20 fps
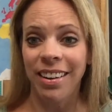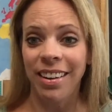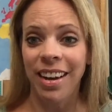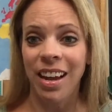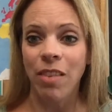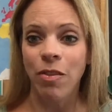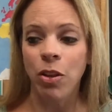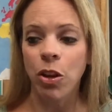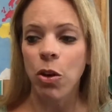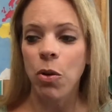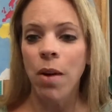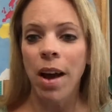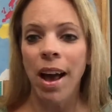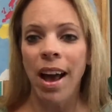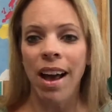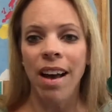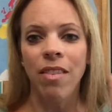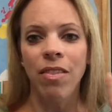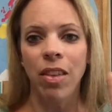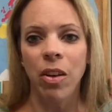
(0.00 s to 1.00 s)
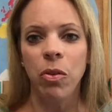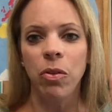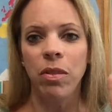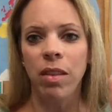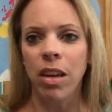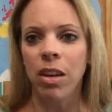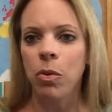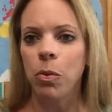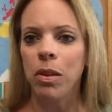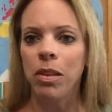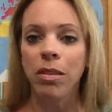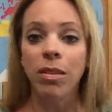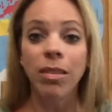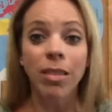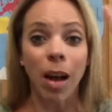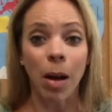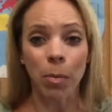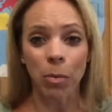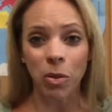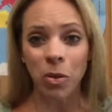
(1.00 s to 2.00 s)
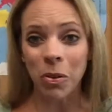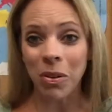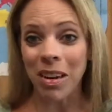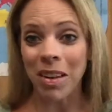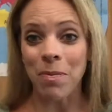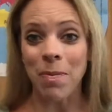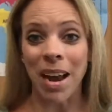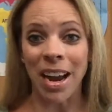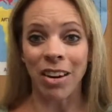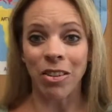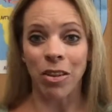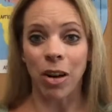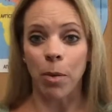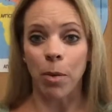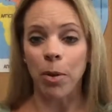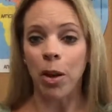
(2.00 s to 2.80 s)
If you have those things with some sort of backdrop,